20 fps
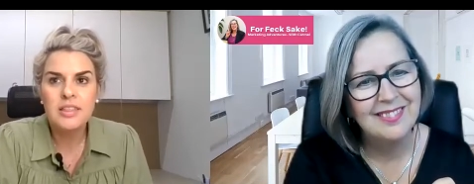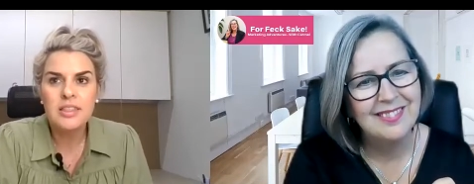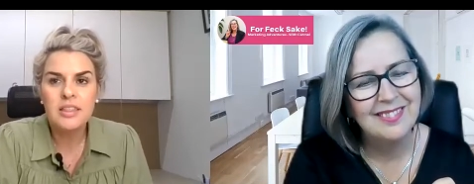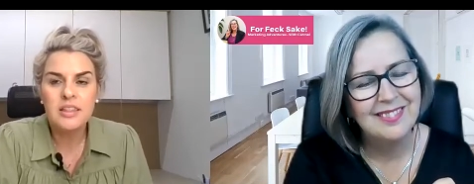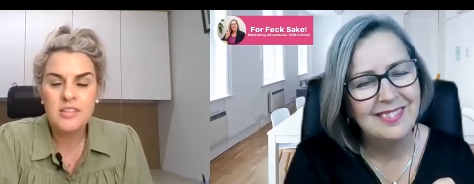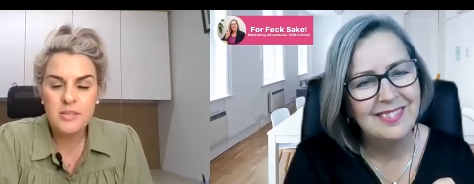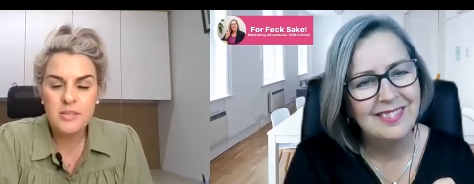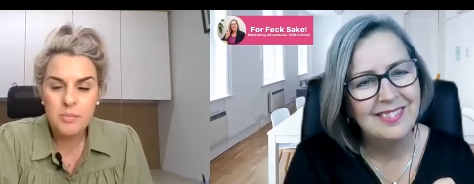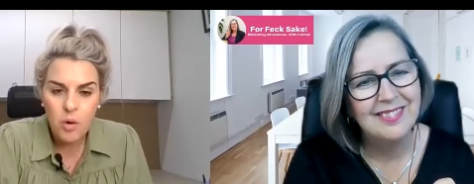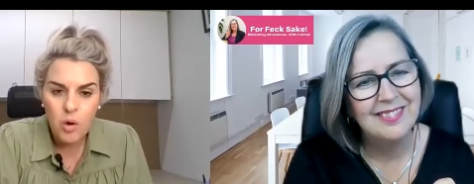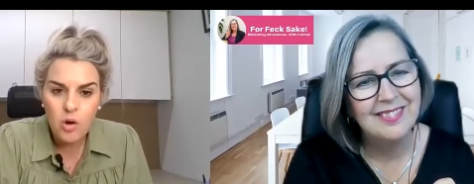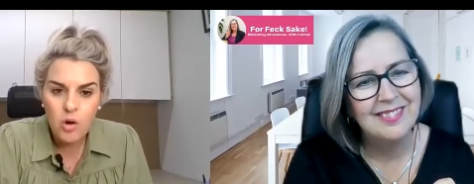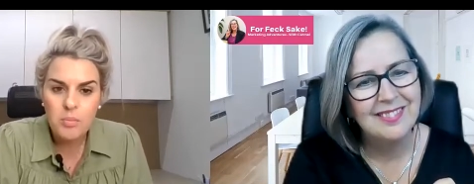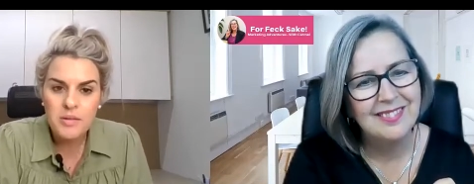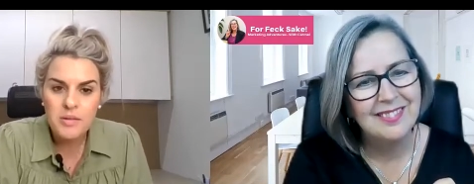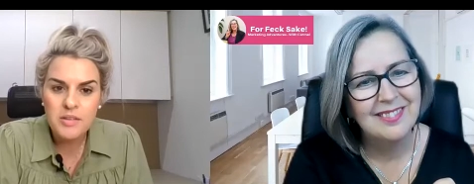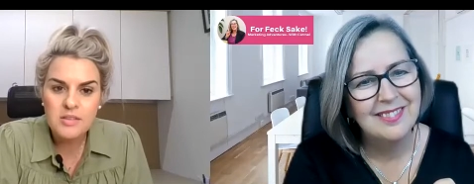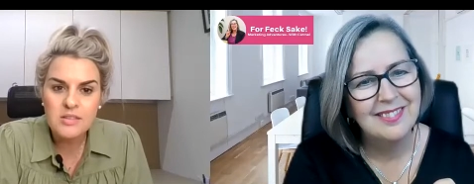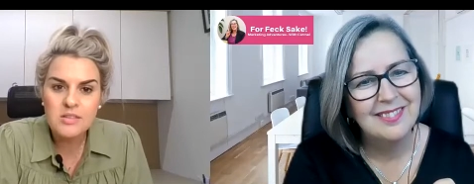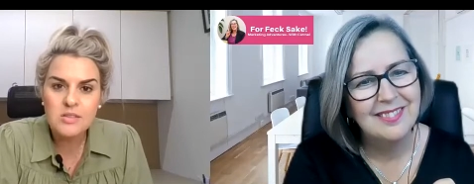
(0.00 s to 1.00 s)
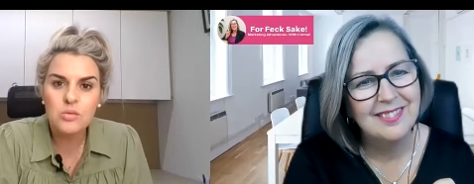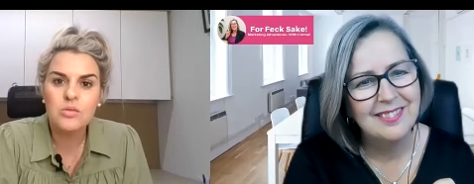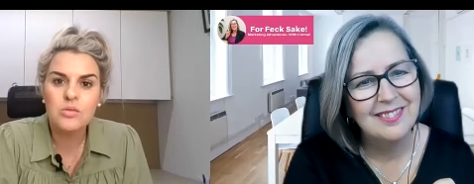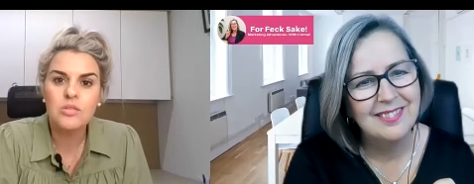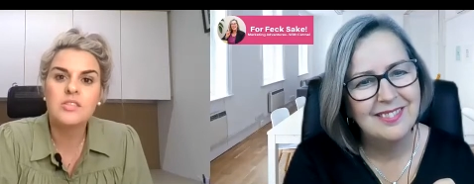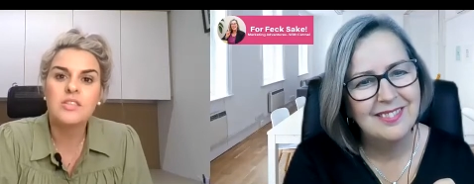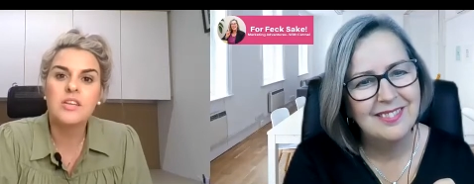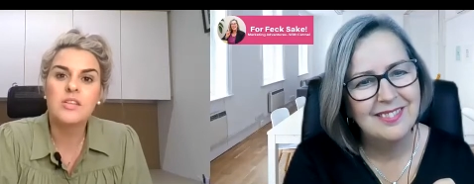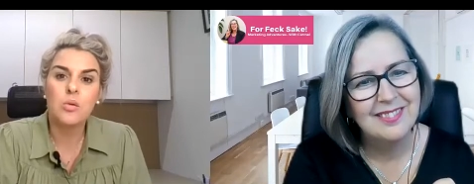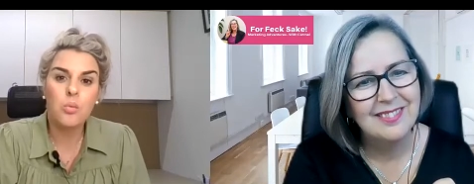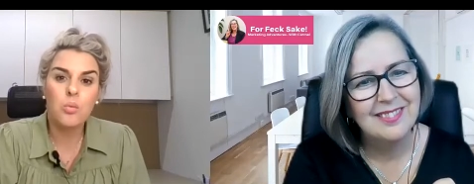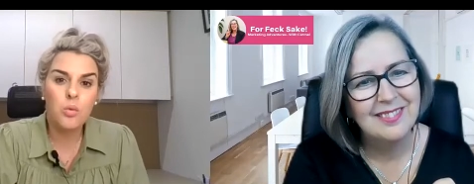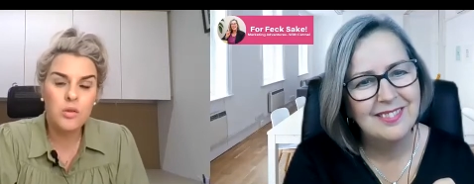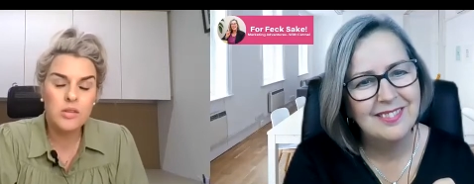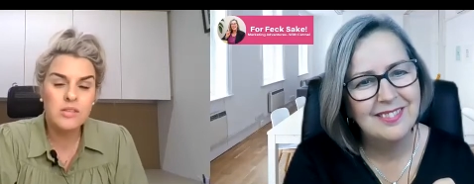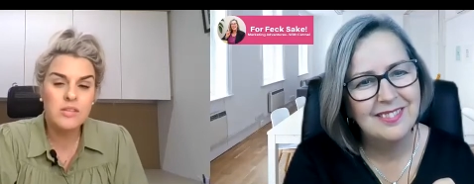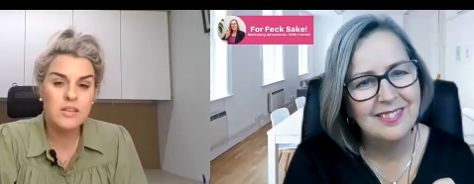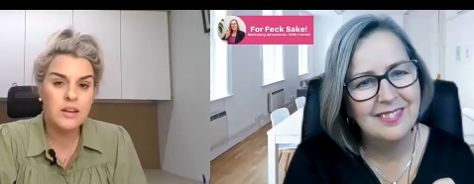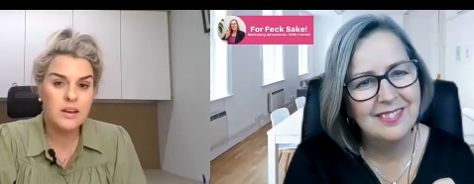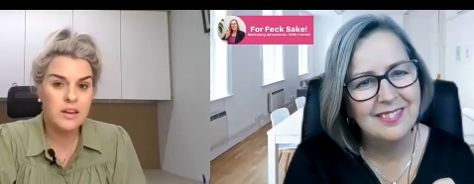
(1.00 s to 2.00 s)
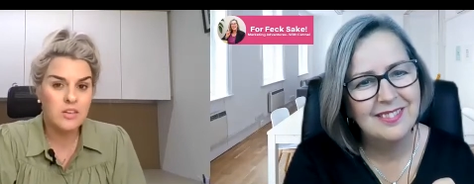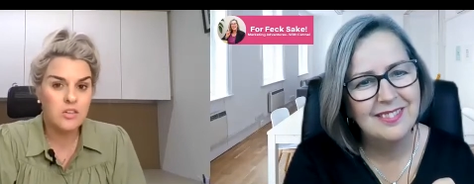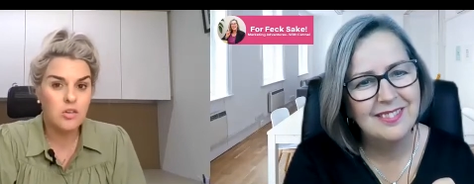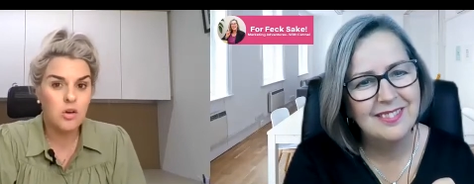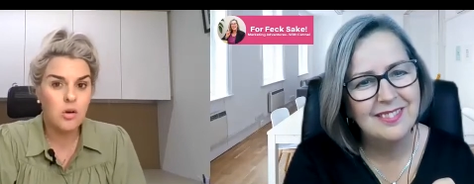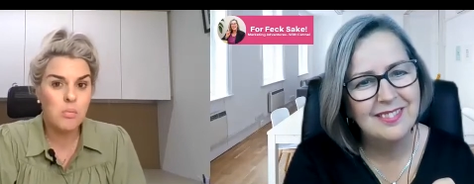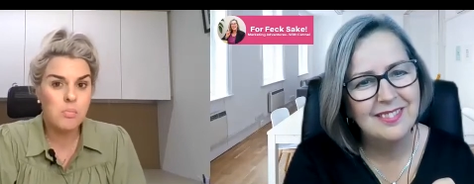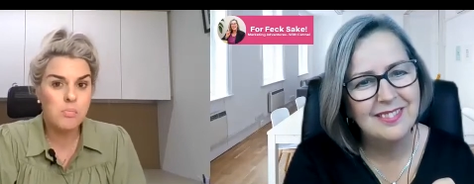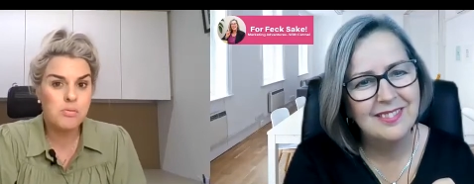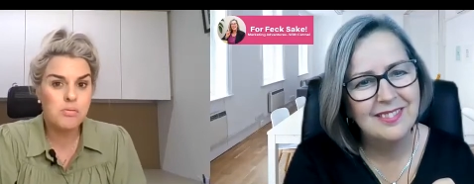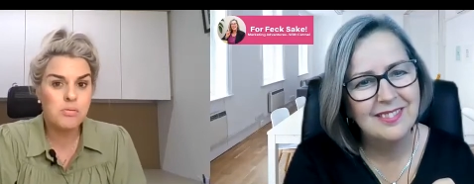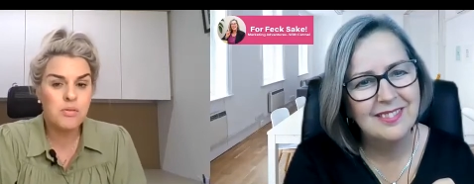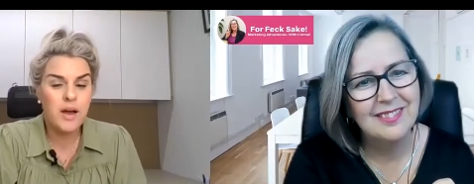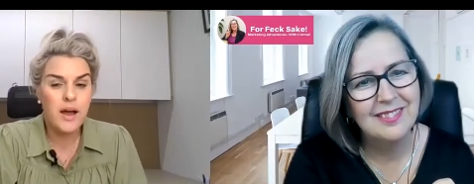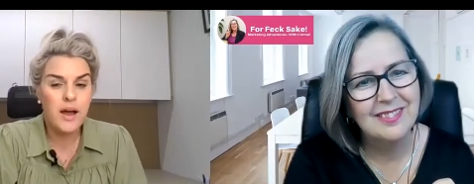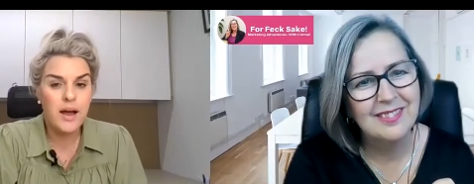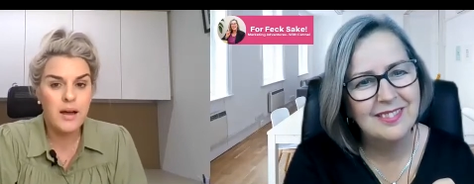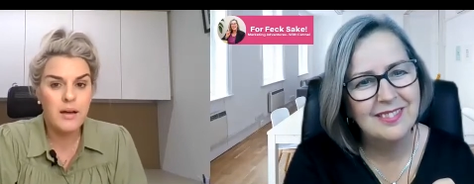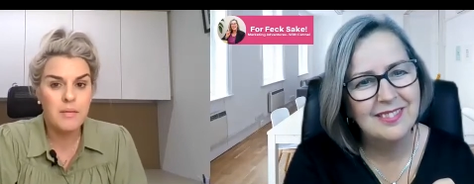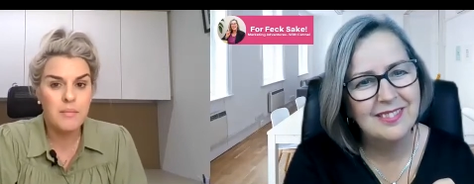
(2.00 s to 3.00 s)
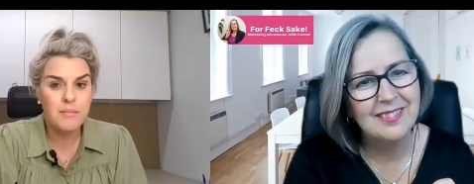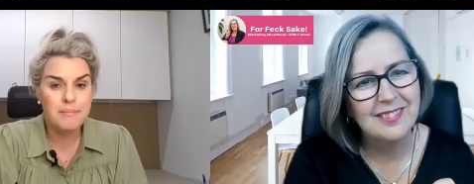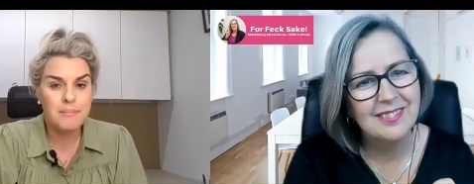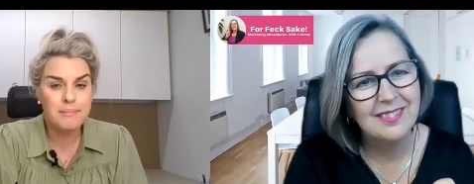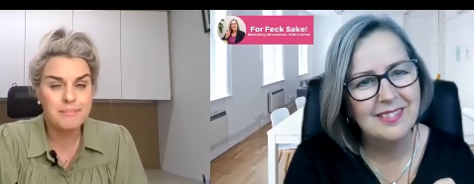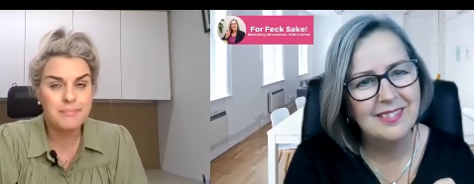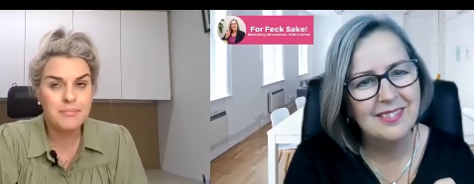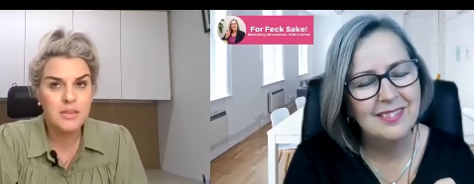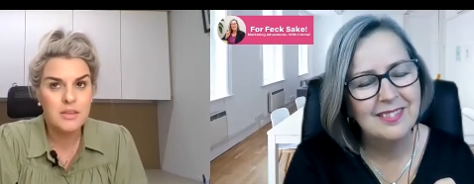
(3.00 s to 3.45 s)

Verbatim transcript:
Speaker 1: the smaller business owners are the ones that end up. Um,